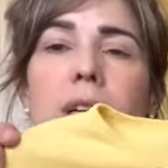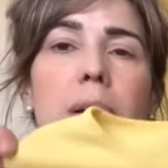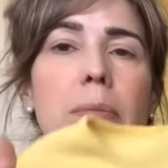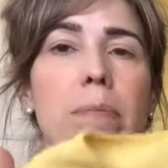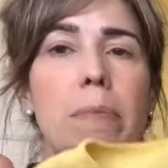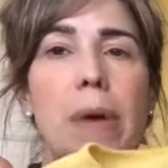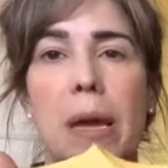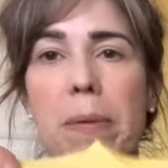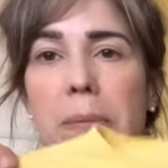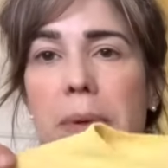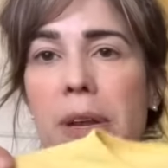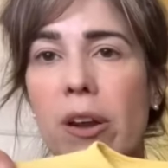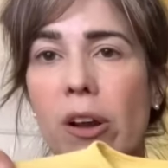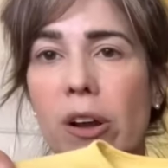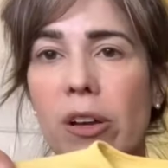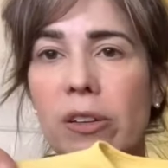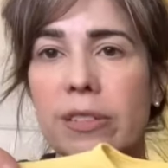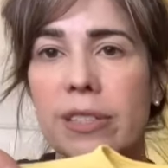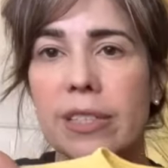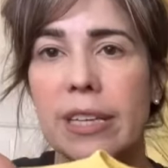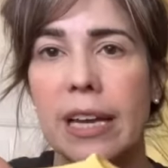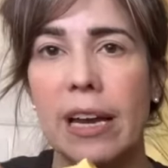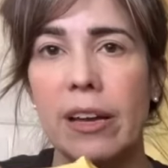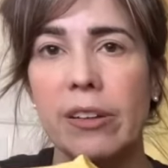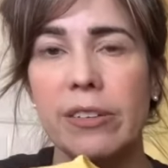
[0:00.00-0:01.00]
baby doll
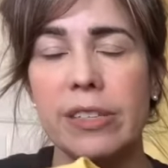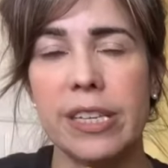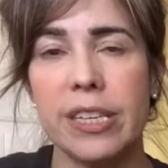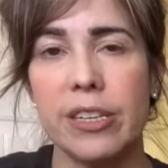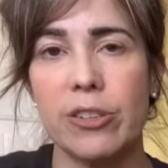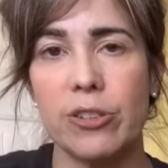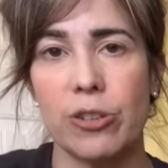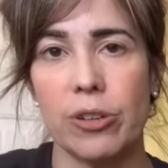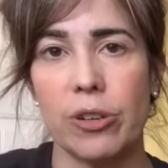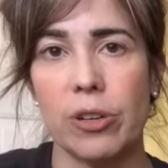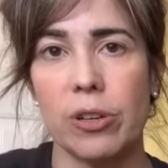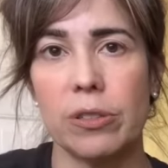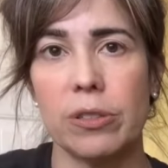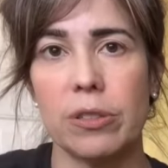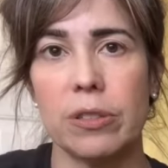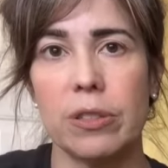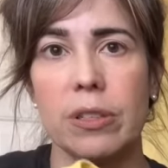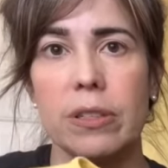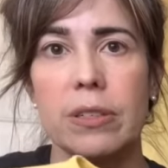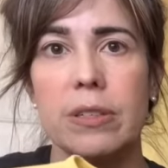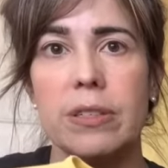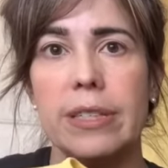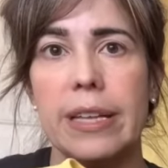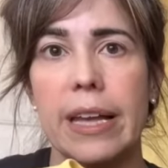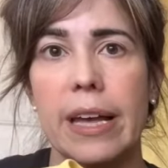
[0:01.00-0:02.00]
style t-shirts
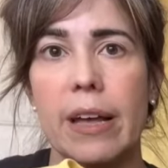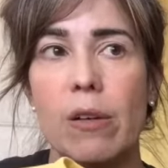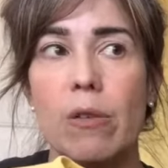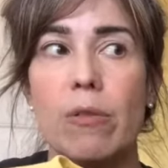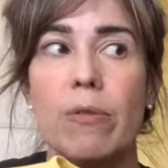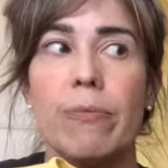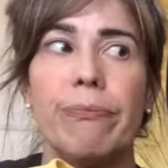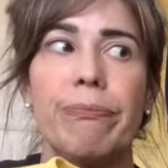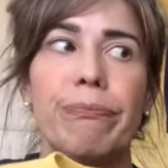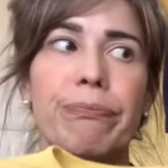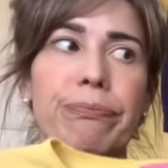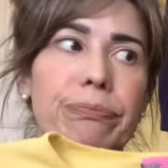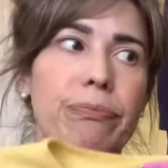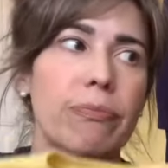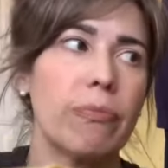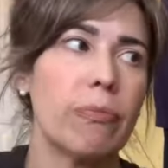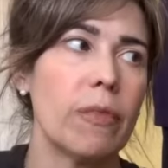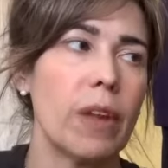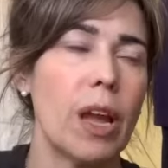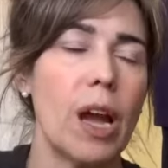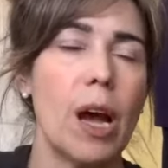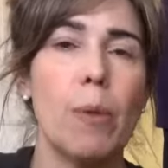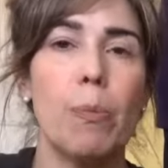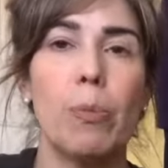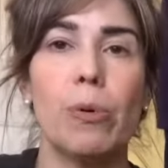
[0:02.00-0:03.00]
sell
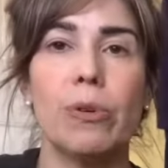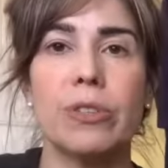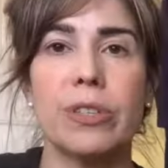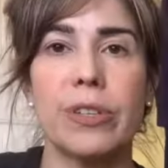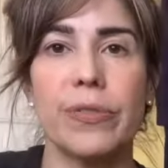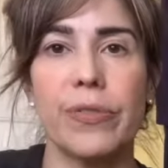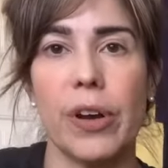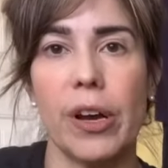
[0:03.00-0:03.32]
upwards of